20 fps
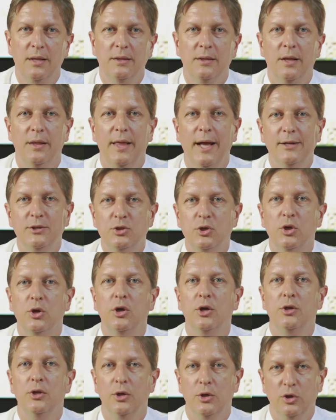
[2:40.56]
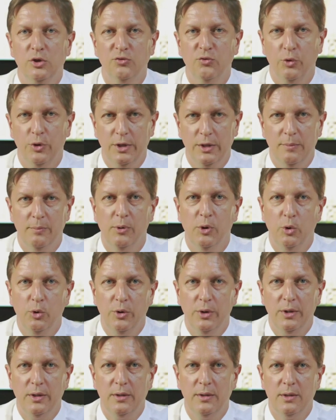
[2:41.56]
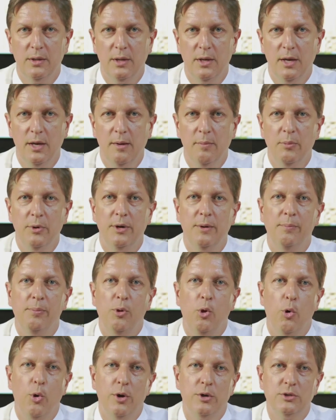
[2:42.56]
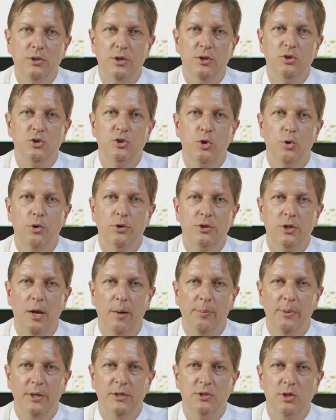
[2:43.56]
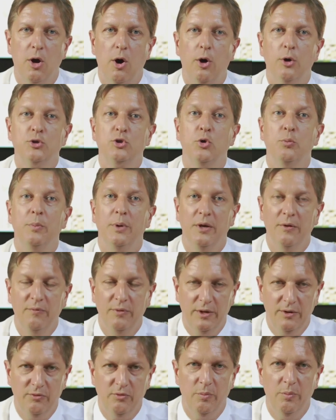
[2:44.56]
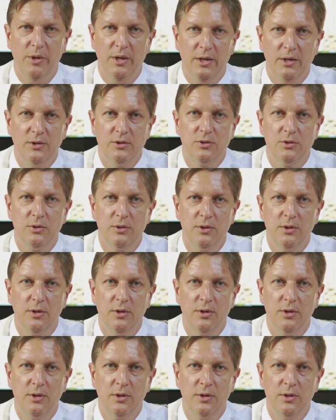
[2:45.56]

Now that's the good news for the employee, but employers and insurance companies also benefit from this.